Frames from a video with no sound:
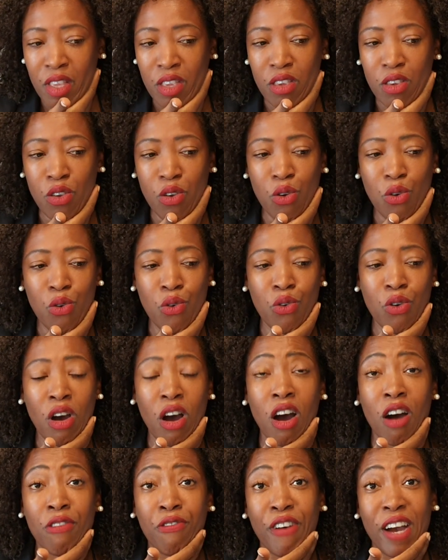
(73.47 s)
you
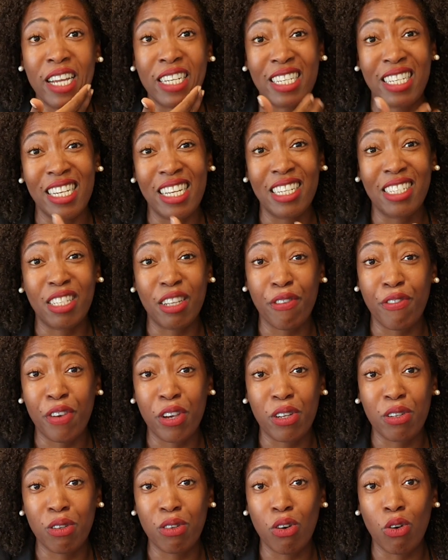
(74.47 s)
are finding it
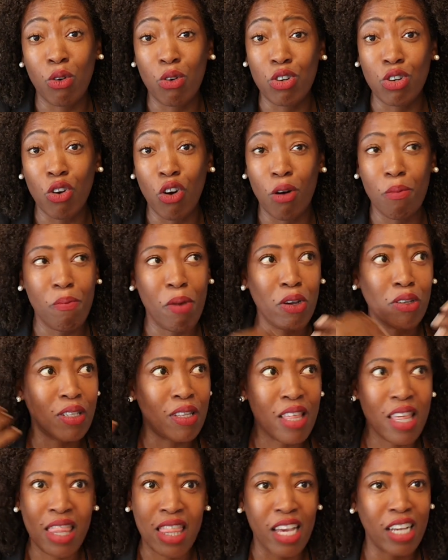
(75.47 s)
difficult or not. Most
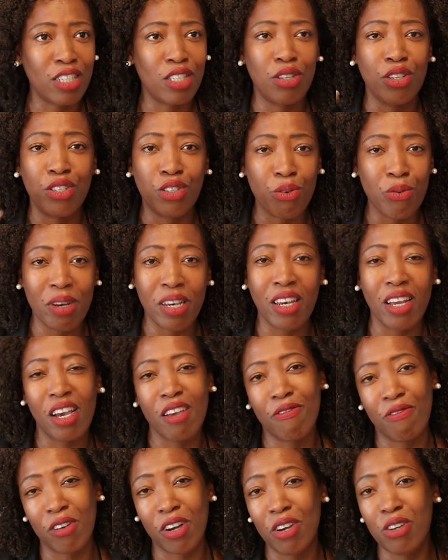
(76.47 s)
of the things you do in
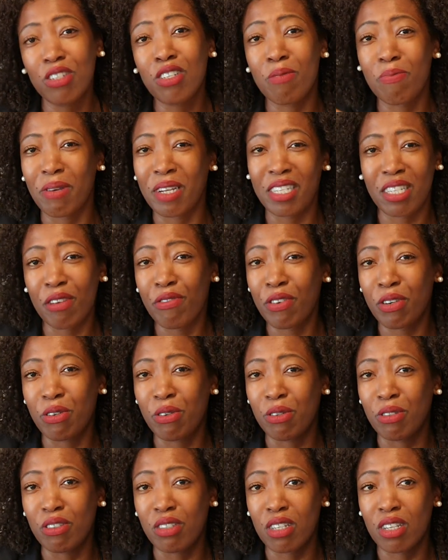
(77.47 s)
life are going to be
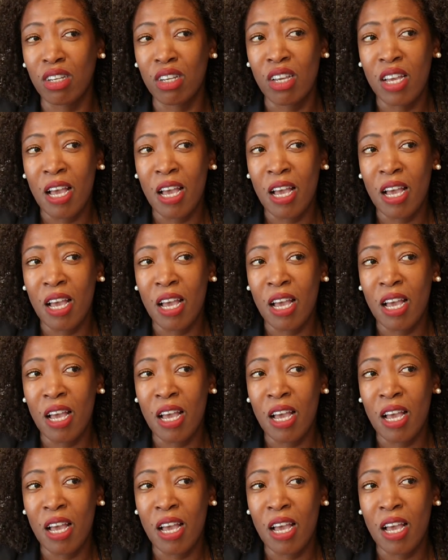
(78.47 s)
difficult.